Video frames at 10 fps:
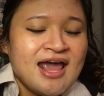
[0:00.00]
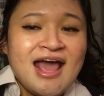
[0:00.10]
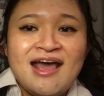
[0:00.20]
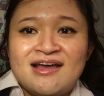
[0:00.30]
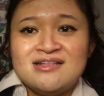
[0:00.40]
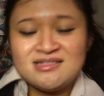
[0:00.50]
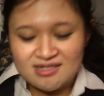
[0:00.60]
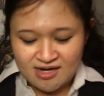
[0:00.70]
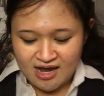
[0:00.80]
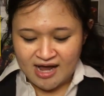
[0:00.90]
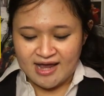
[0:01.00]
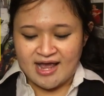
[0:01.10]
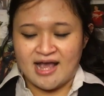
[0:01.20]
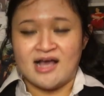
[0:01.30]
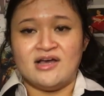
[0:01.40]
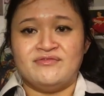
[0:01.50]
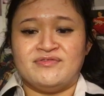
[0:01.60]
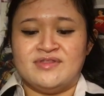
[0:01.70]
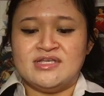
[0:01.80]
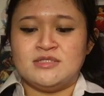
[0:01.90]
And I have
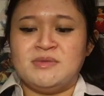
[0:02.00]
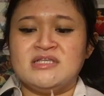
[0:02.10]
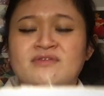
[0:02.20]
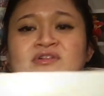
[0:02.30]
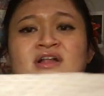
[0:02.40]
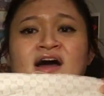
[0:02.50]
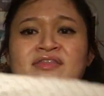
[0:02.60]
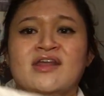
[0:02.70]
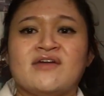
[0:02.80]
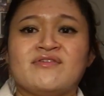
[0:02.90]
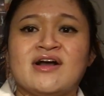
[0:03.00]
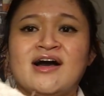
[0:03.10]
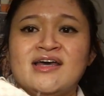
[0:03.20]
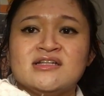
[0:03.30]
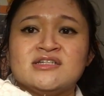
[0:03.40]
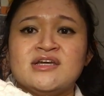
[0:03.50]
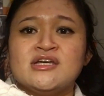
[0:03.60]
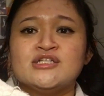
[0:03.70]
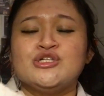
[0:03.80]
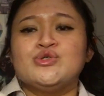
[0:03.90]
this piece of cloth that I've cut
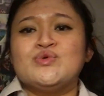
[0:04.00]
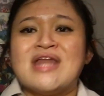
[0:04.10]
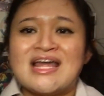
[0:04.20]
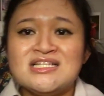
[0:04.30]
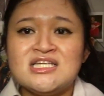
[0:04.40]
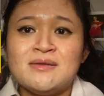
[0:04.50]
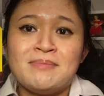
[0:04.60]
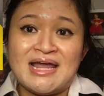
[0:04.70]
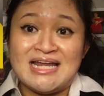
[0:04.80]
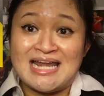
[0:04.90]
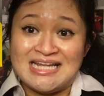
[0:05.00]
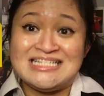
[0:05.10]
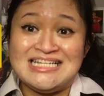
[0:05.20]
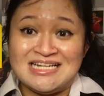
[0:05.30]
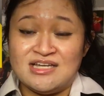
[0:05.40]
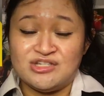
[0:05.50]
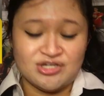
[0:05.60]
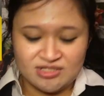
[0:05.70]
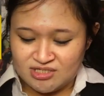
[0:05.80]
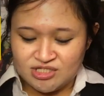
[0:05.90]
to 19 by 19
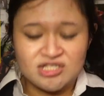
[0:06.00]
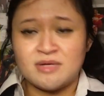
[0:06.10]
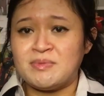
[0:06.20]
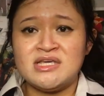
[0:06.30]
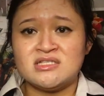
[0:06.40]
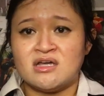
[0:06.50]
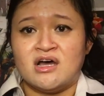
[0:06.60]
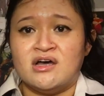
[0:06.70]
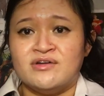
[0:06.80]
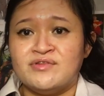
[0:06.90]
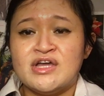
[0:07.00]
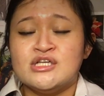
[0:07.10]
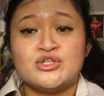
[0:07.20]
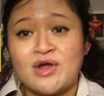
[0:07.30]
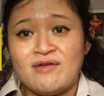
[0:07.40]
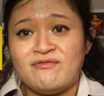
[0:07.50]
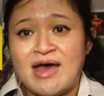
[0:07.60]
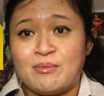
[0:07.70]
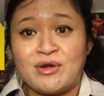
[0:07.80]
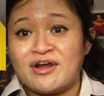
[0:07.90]
inches. It's just a piece of scrap
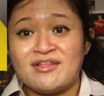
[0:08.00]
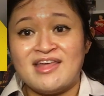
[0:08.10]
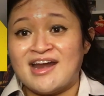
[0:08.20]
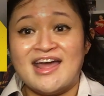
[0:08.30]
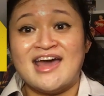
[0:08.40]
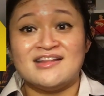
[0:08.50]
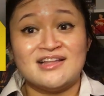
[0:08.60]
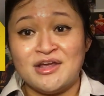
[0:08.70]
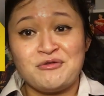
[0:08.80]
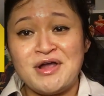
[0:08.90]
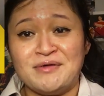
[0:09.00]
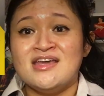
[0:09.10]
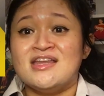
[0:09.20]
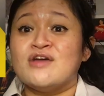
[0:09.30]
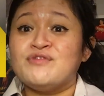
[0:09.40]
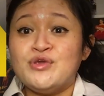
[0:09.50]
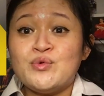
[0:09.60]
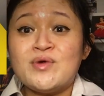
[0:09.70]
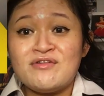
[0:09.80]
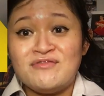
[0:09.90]
fabric that I had laying around. Now, if you
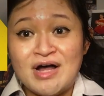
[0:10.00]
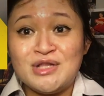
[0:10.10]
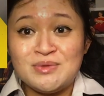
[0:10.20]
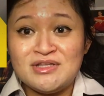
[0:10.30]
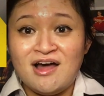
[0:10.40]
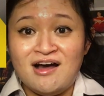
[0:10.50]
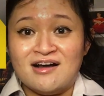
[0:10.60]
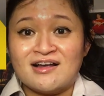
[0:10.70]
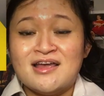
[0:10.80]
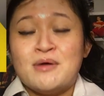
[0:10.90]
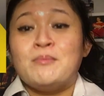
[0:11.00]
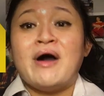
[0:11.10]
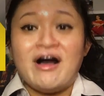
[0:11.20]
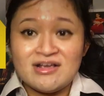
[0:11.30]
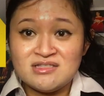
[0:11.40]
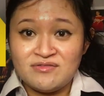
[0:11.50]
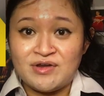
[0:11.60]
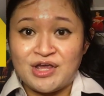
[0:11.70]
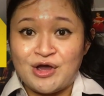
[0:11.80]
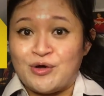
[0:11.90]
want to follow along, pause the
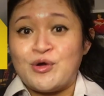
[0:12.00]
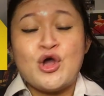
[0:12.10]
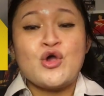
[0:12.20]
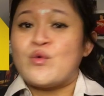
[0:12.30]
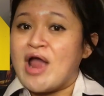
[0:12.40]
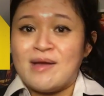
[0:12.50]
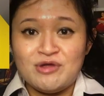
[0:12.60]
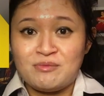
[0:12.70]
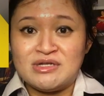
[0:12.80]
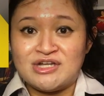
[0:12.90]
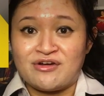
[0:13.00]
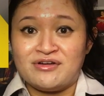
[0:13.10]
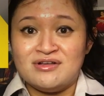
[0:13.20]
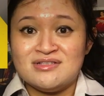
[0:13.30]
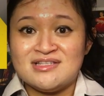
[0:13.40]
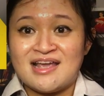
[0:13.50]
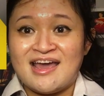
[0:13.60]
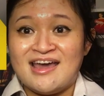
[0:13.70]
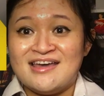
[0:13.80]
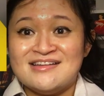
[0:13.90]
video, grab your materials,
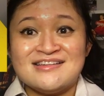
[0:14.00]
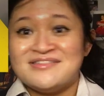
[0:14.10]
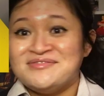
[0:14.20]
and